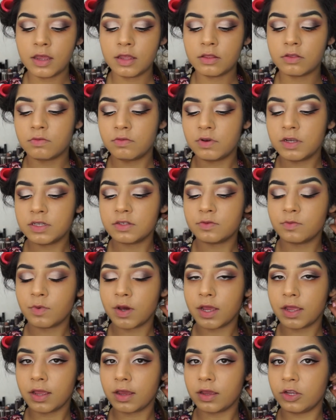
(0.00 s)
The reason
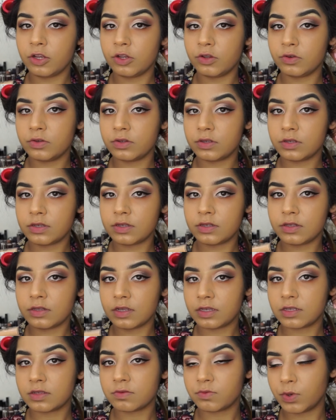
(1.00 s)
why I use
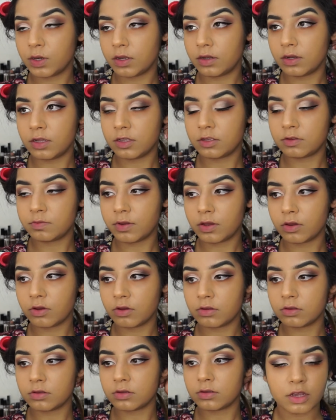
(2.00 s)
this one is
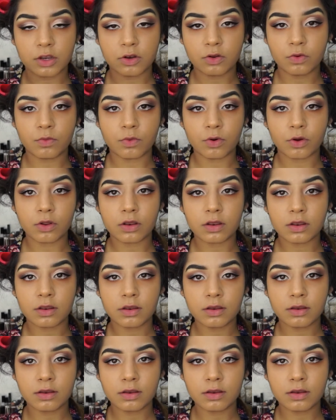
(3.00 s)
because I don't want